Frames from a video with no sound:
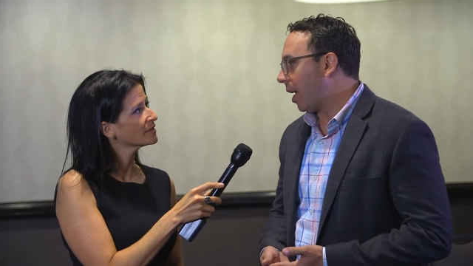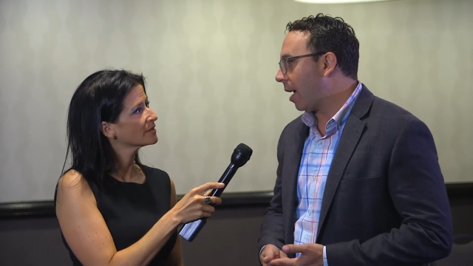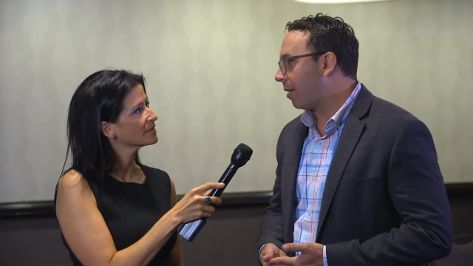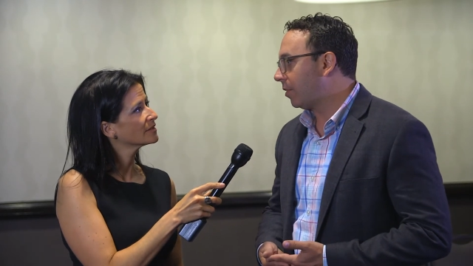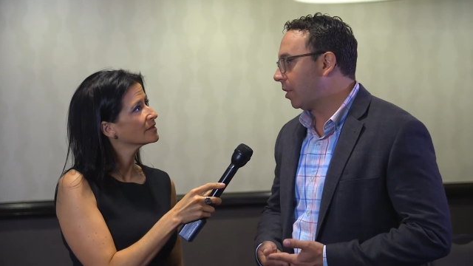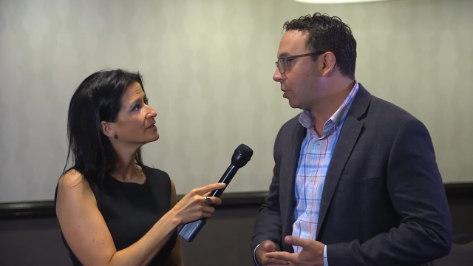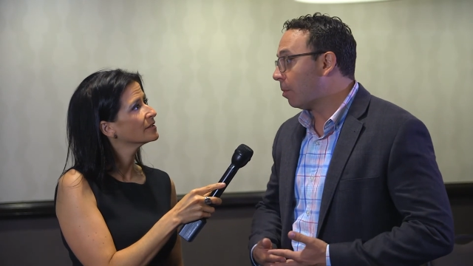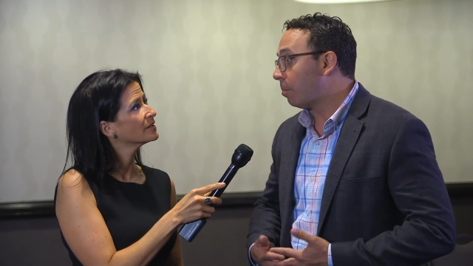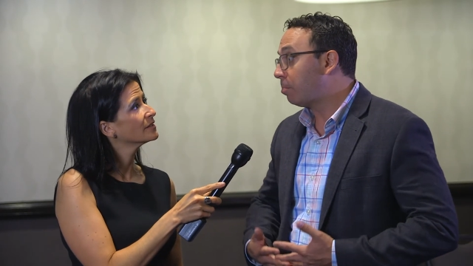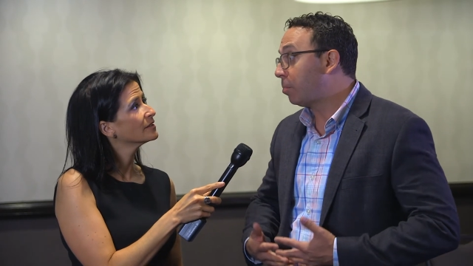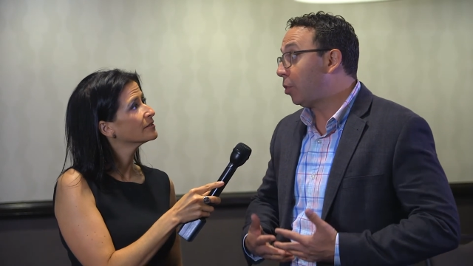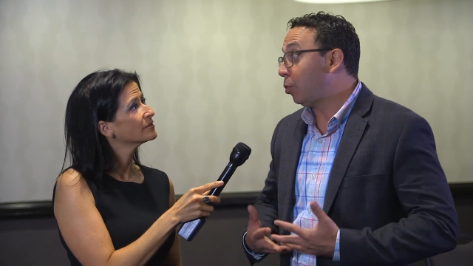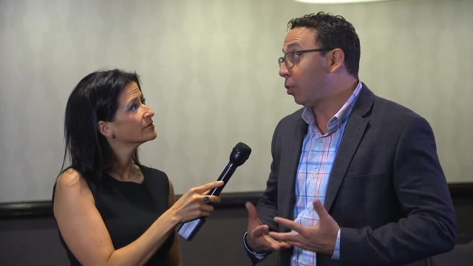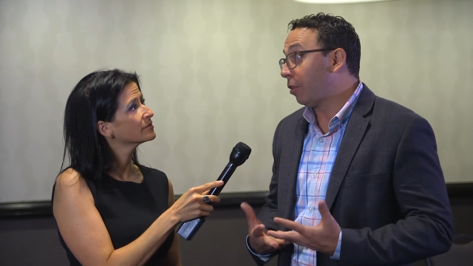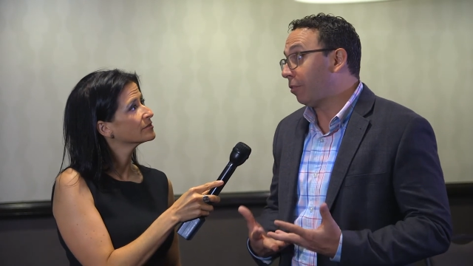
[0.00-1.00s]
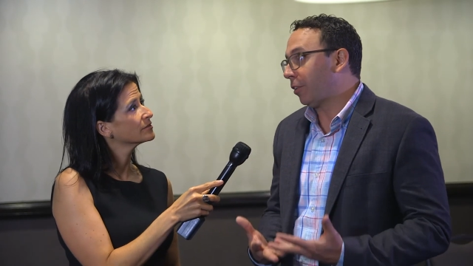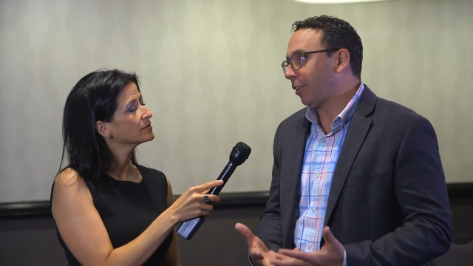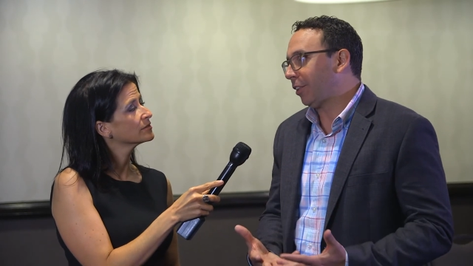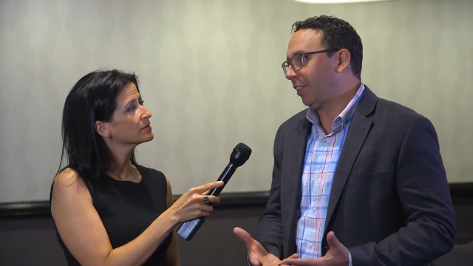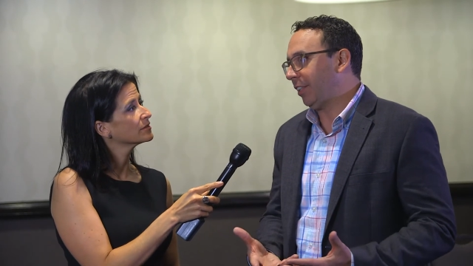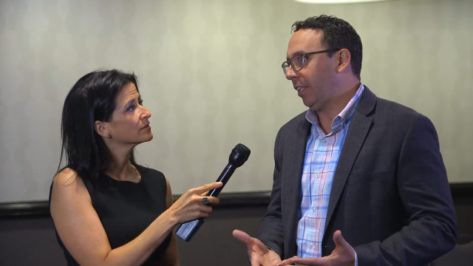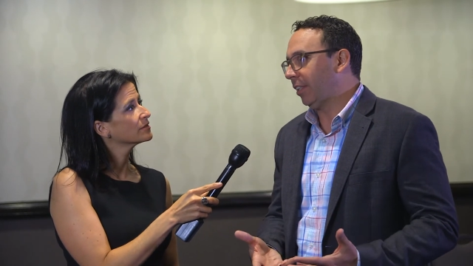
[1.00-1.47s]
Speaker 1: We have these
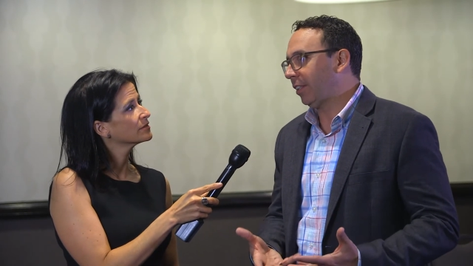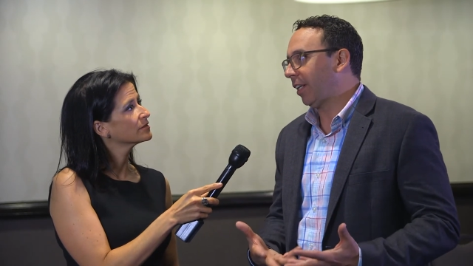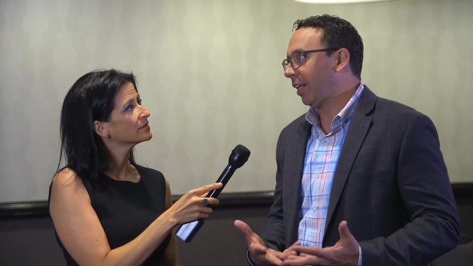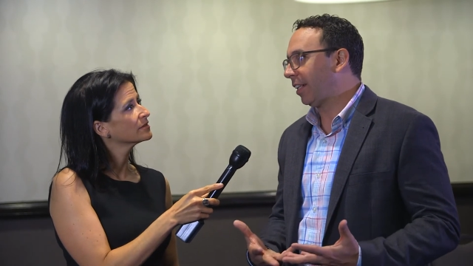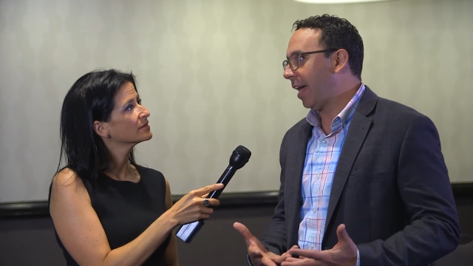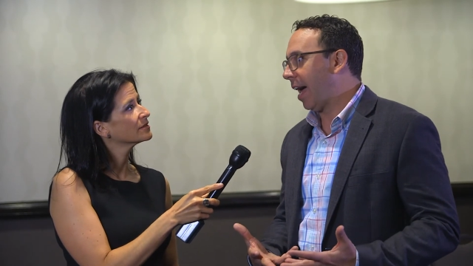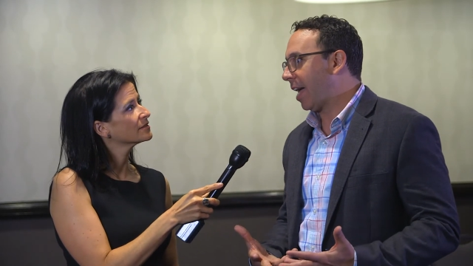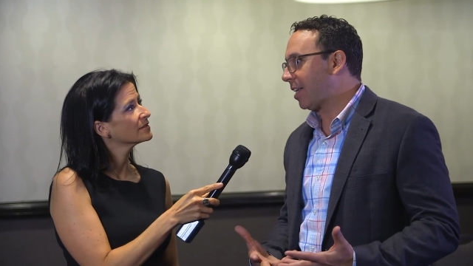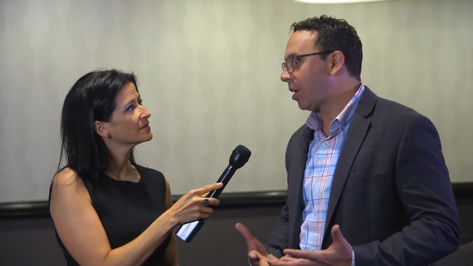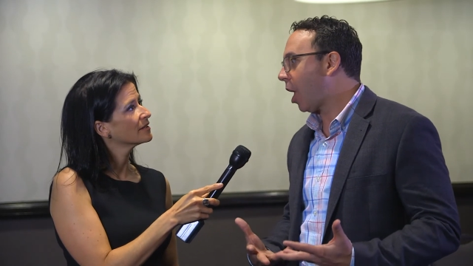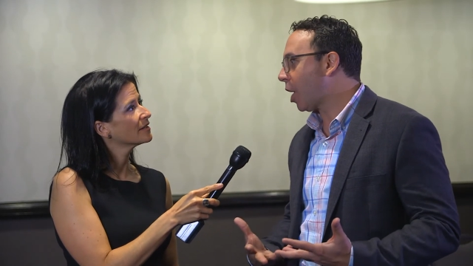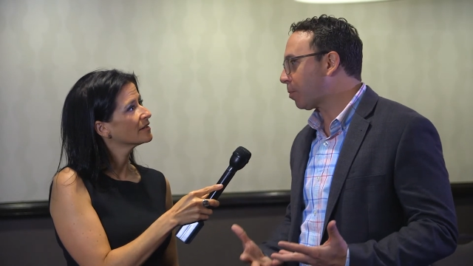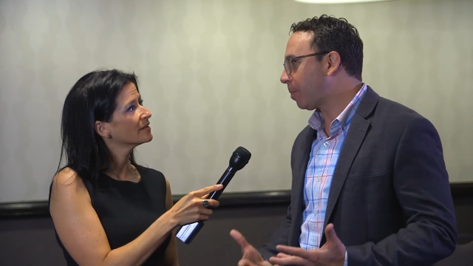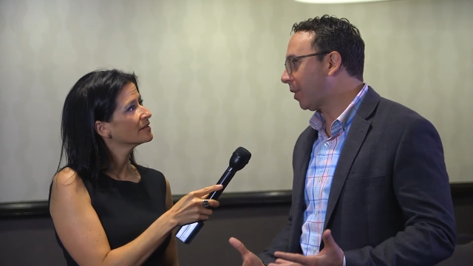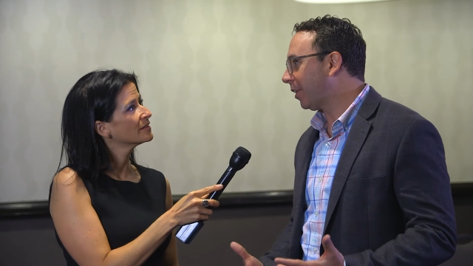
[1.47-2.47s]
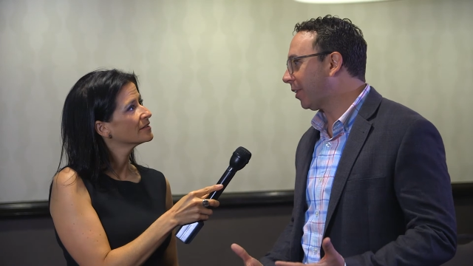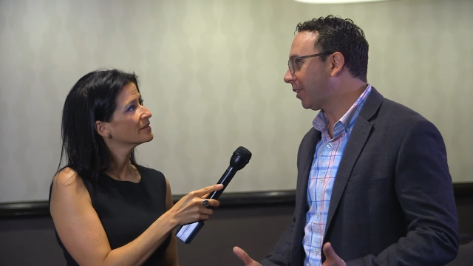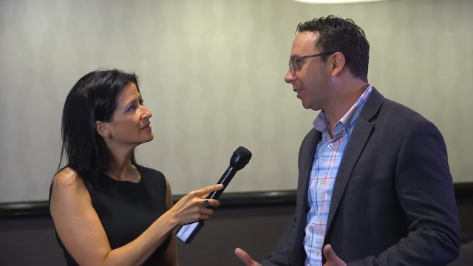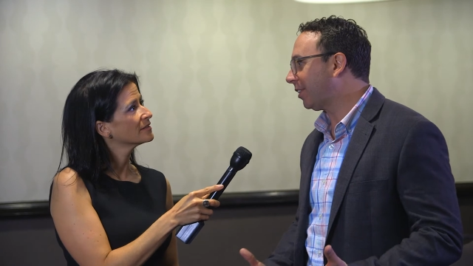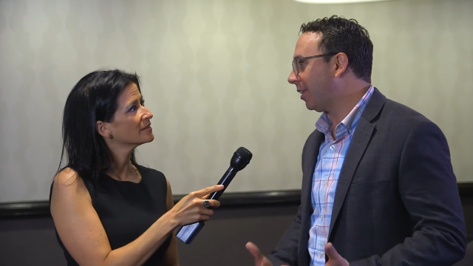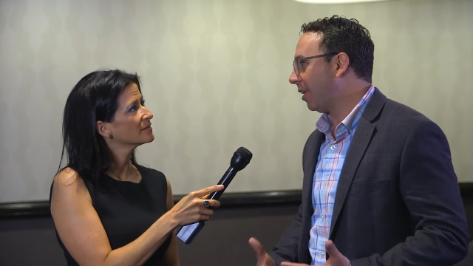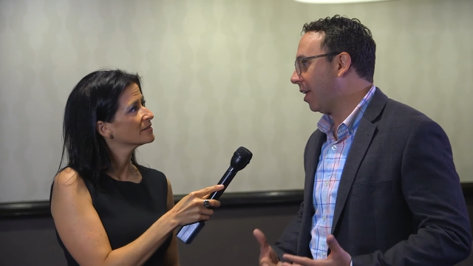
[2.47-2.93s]
beautiful steel and glass
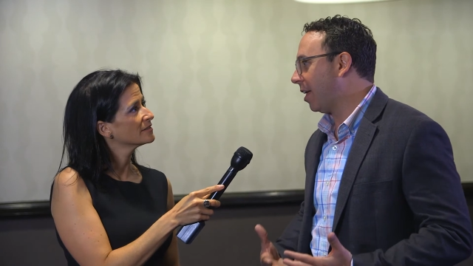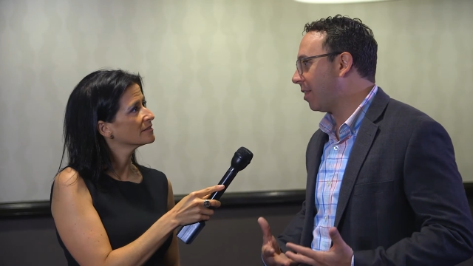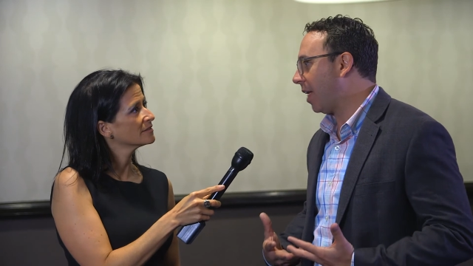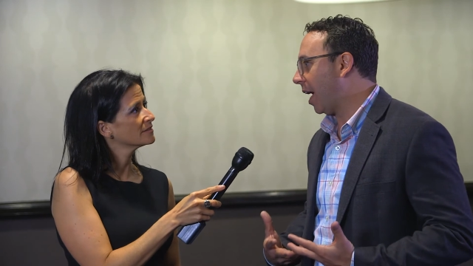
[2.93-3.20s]
hospitals uh,